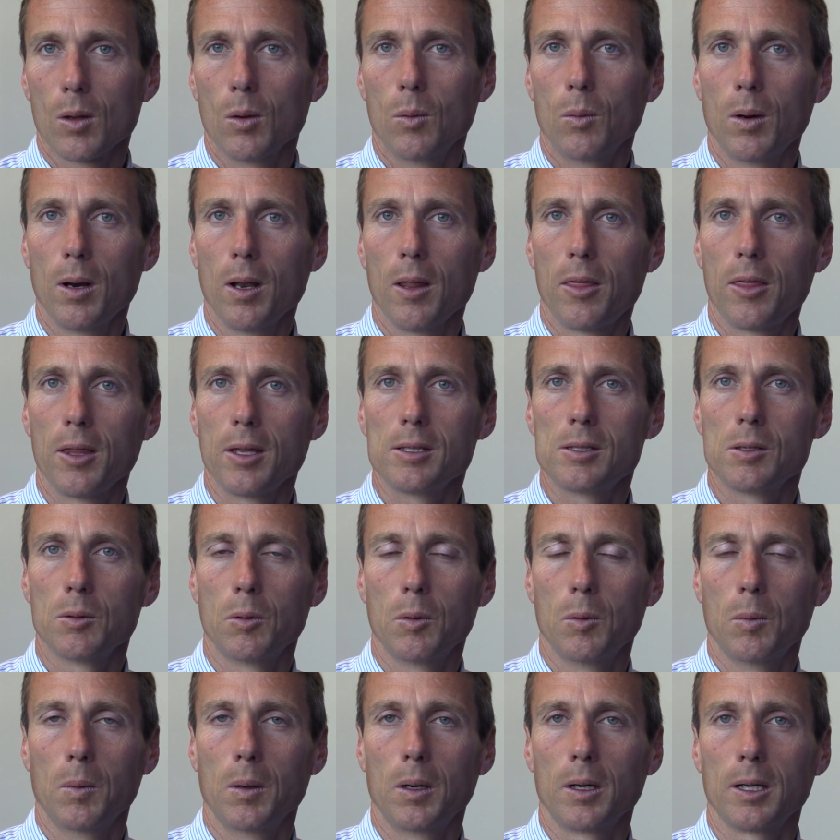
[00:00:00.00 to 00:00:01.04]
One of the things that
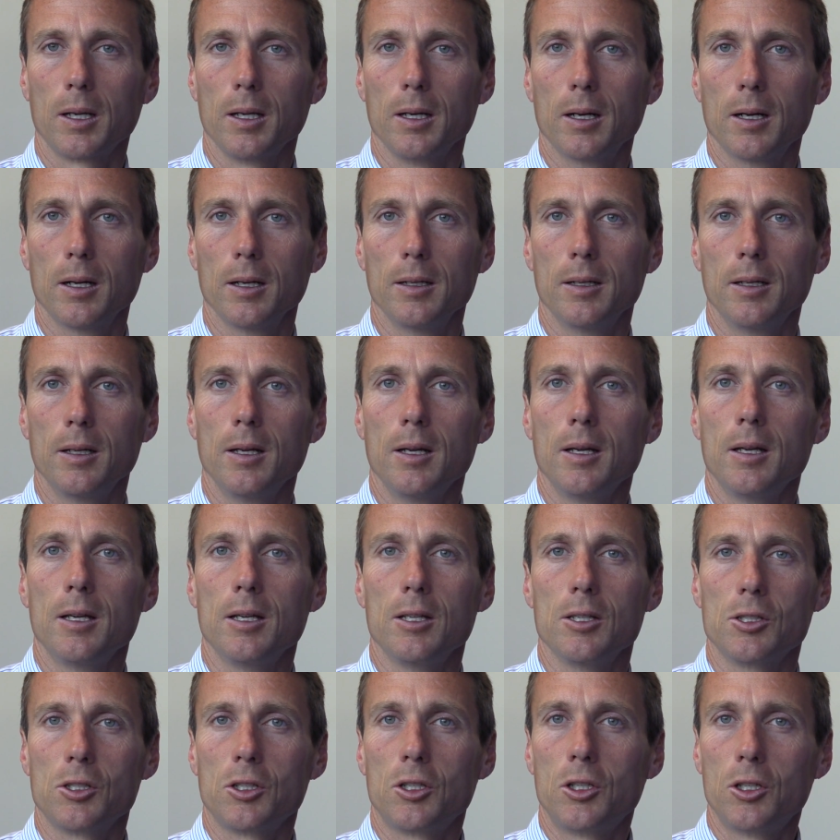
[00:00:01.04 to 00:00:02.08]
we're working on
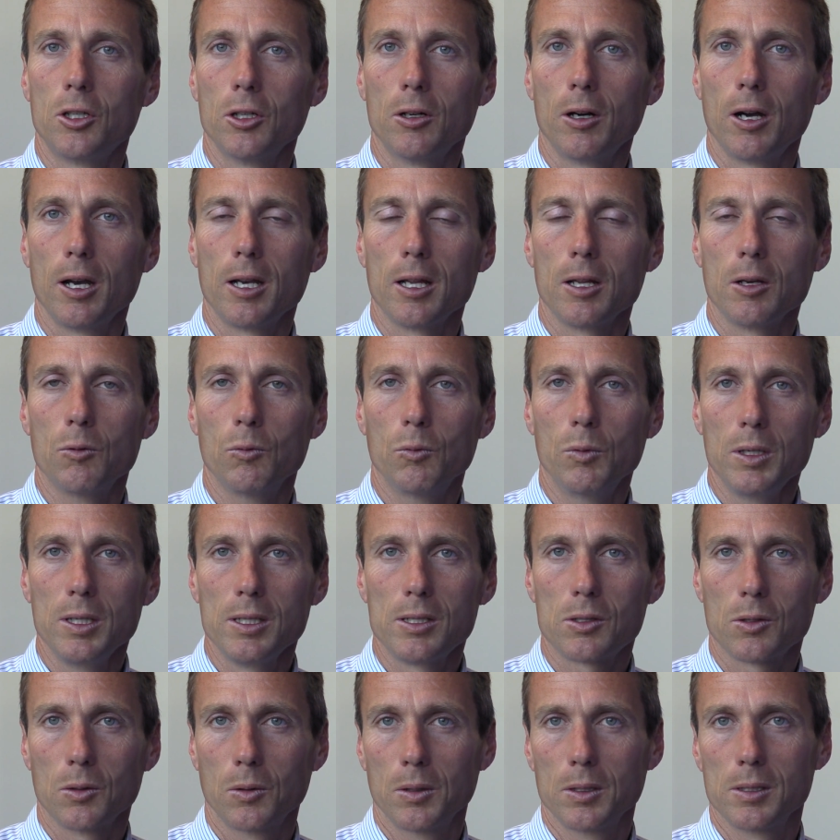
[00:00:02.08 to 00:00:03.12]
is curating
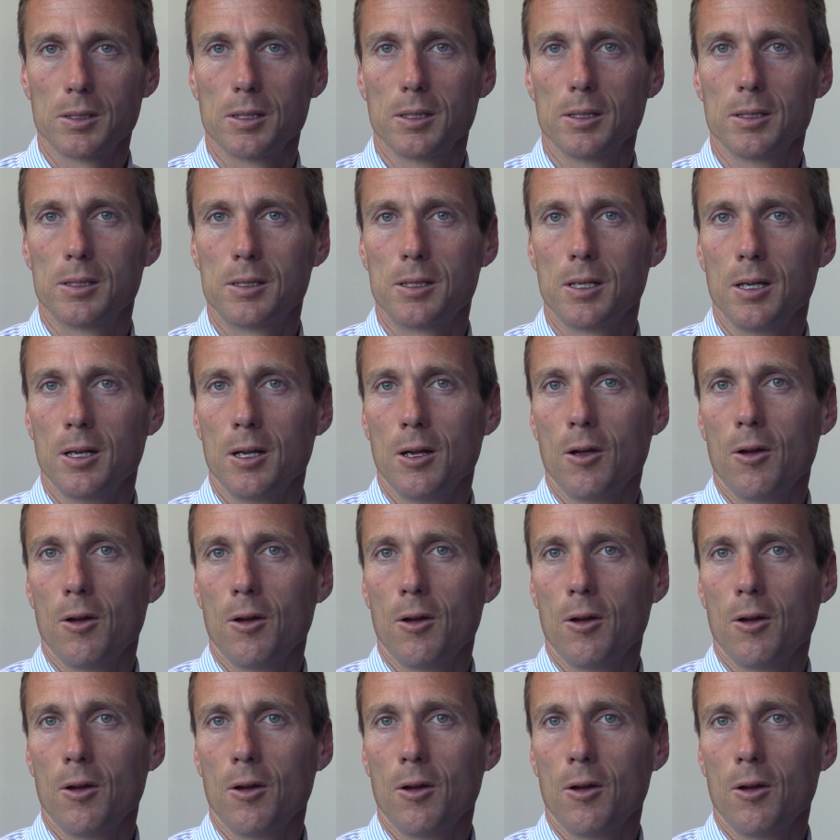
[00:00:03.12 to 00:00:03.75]
resources